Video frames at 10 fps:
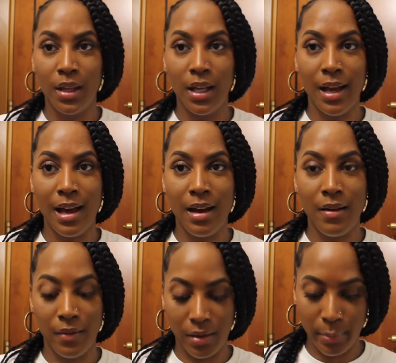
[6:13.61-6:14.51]
They
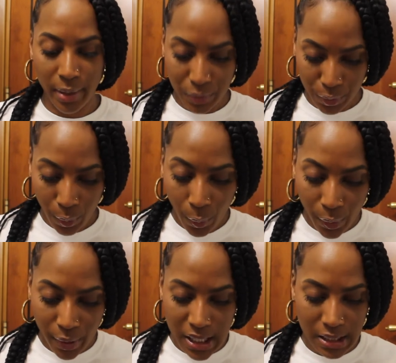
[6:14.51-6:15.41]
have the bus
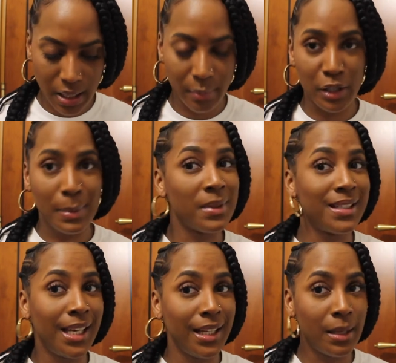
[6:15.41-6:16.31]
tours and a bunch of people
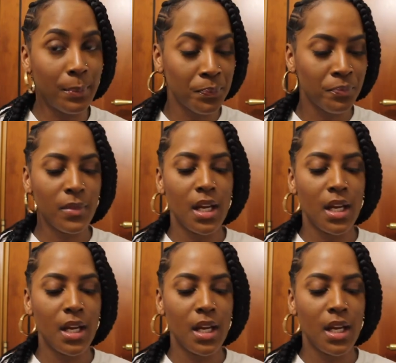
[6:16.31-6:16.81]
selling them.